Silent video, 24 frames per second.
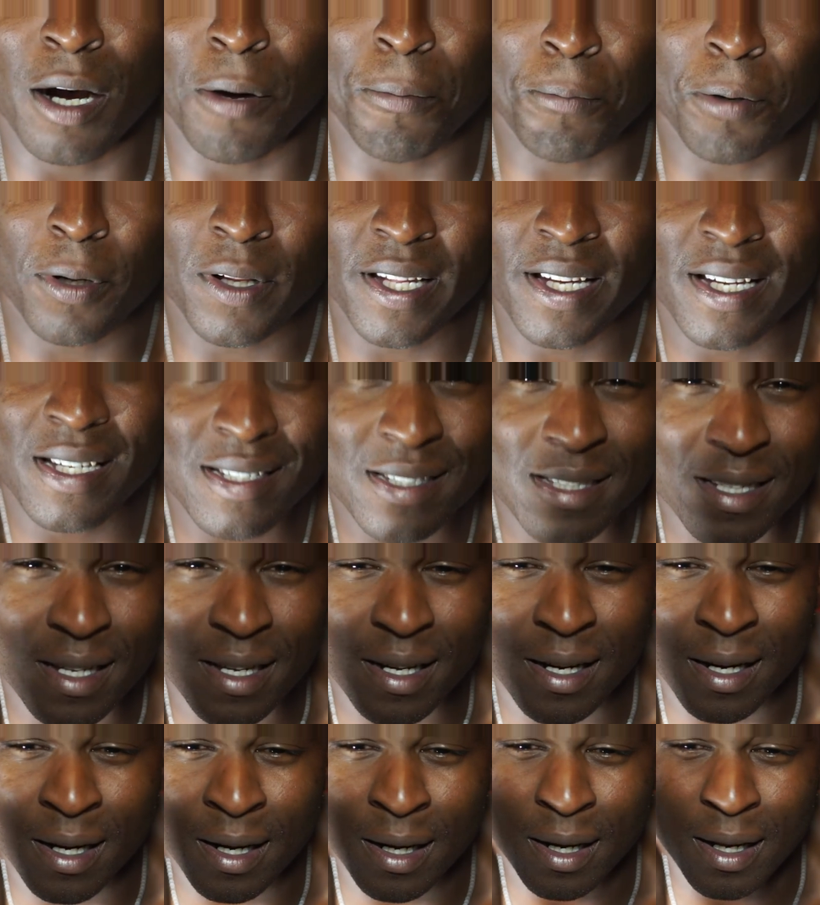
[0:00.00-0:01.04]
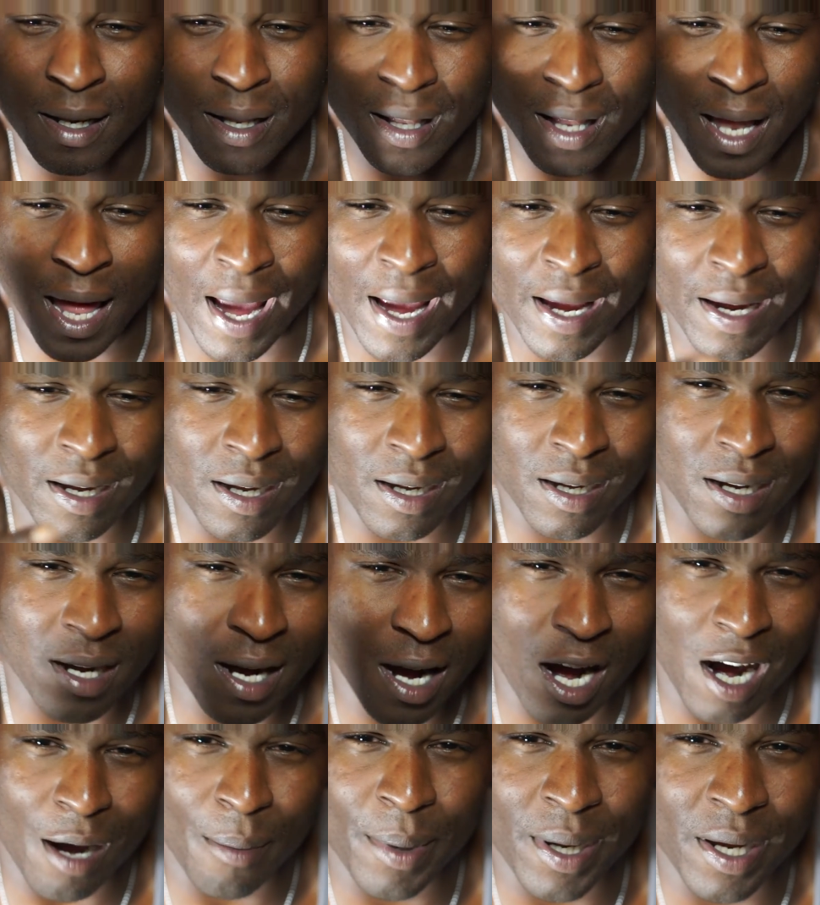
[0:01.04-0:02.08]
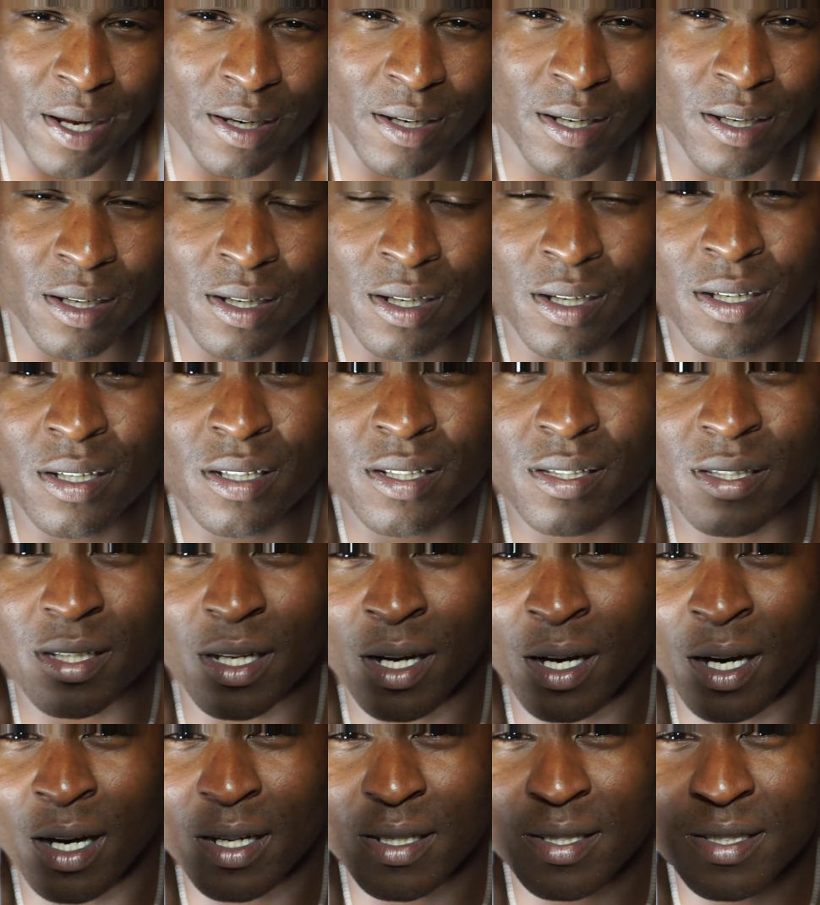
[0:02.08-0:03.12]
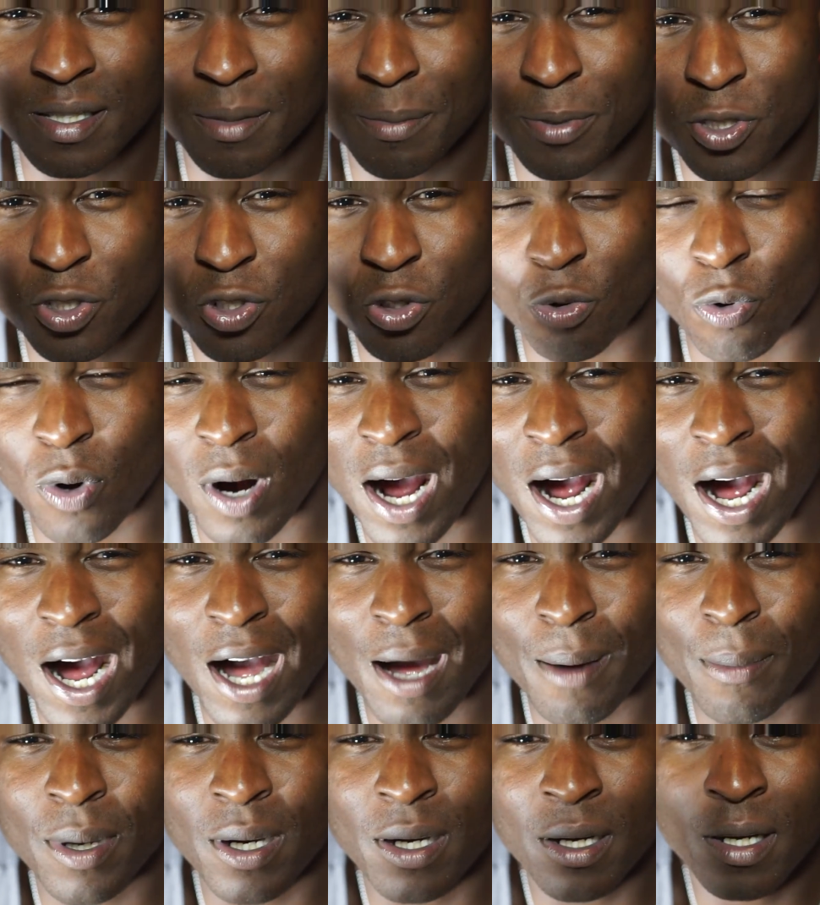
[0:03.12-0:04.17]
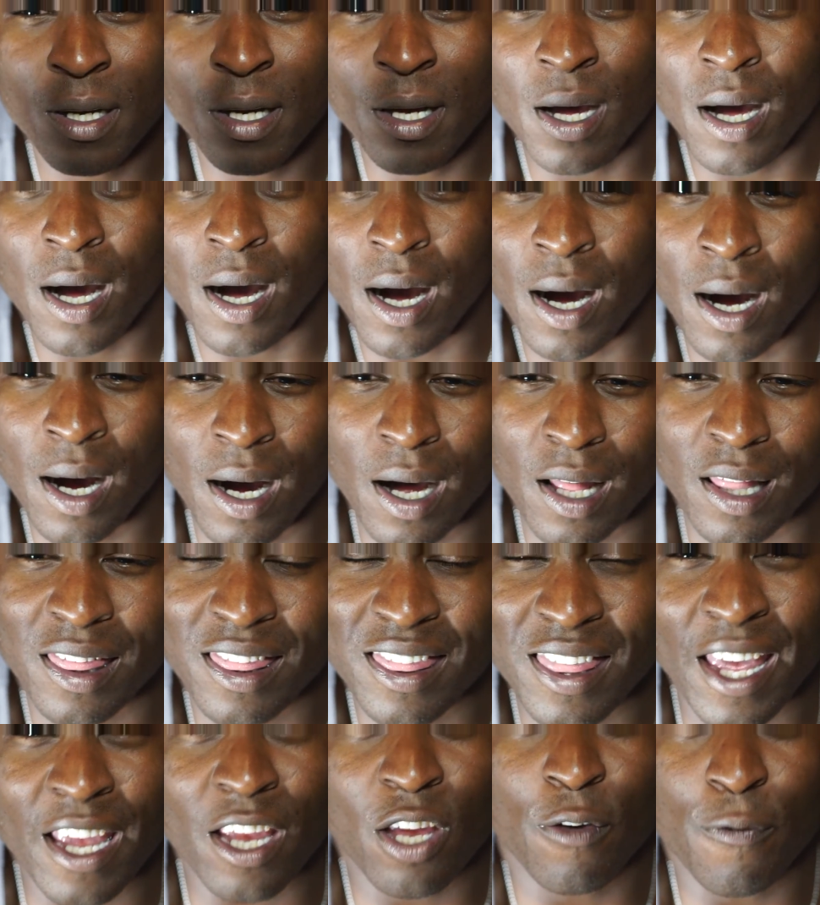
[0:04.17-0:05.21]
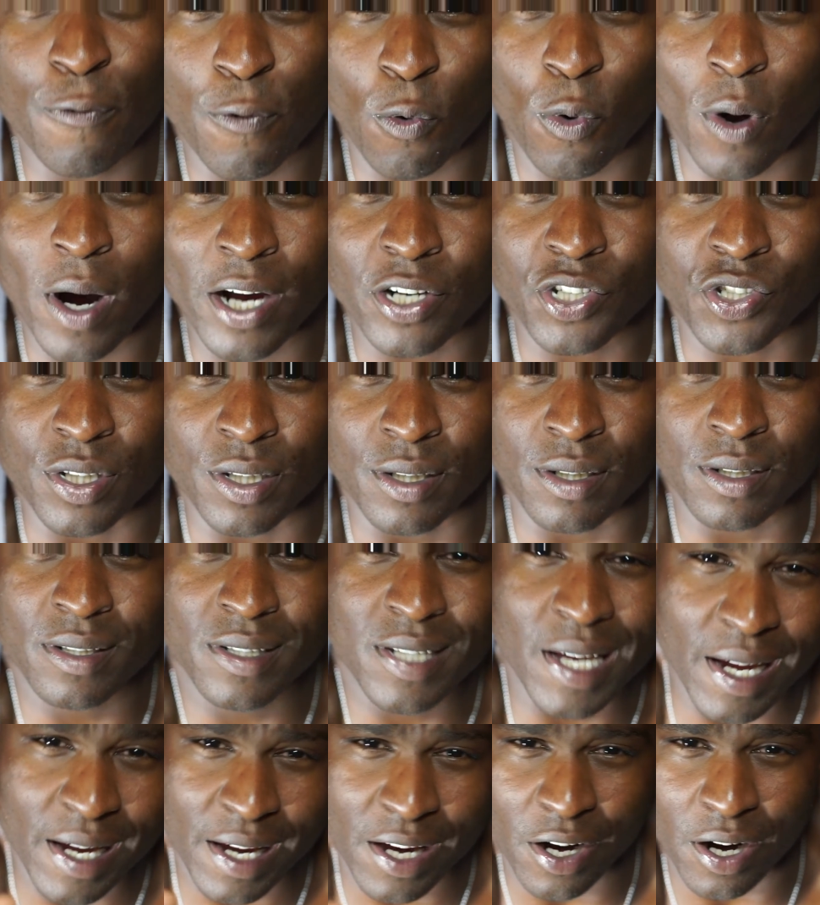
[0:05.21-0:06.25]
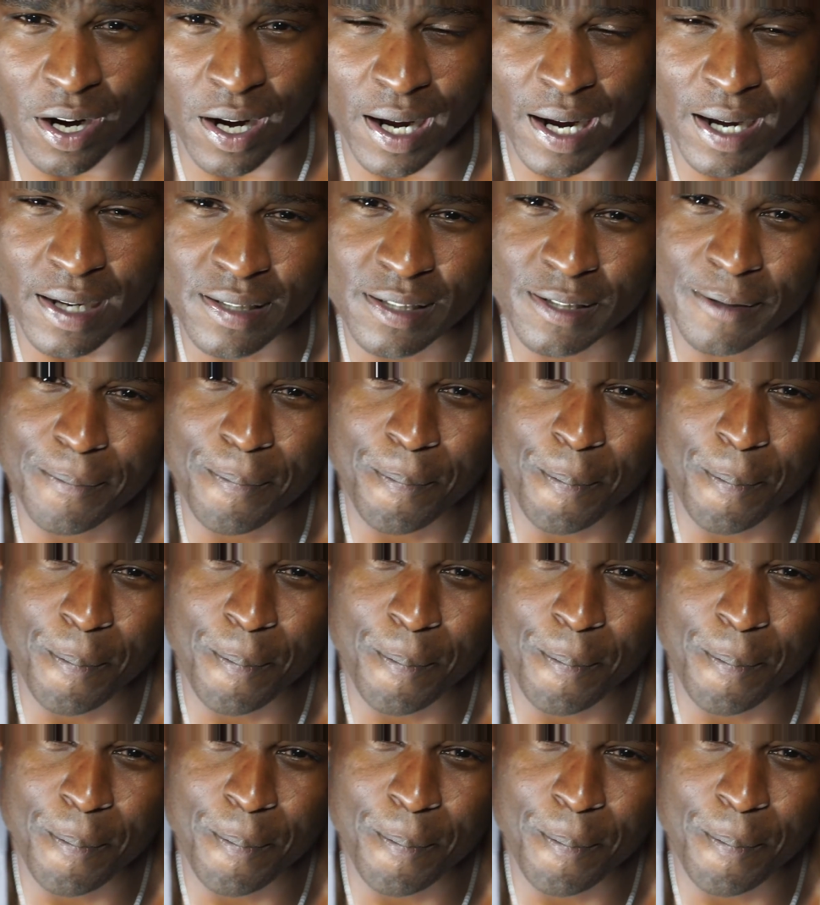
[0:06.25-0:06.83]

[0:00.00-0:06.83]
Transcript: Please like, comment, subscribe. Thank you for watching. Take care, guys.